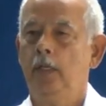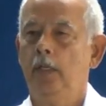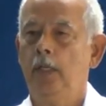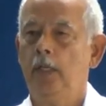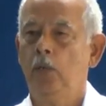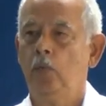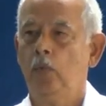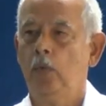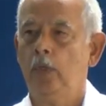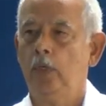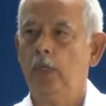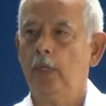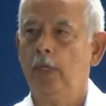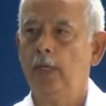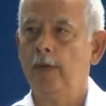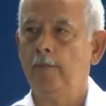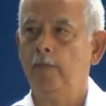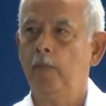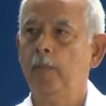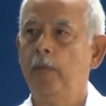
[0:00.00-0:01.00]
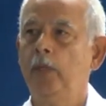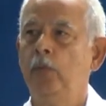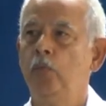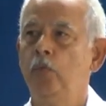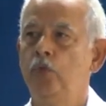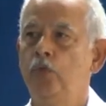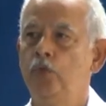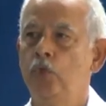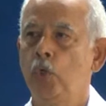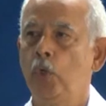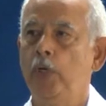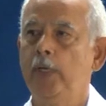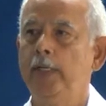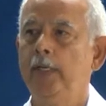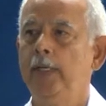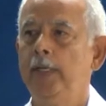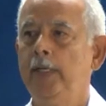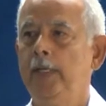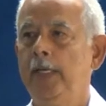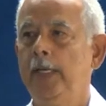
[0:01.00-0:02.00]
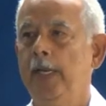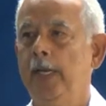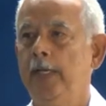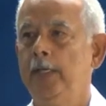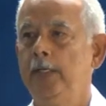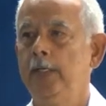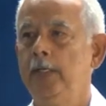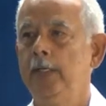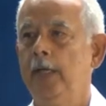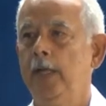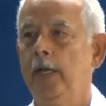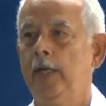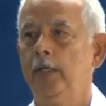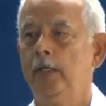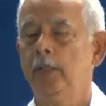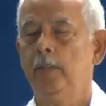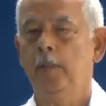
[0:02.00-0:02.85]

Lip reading: the government would join the EITI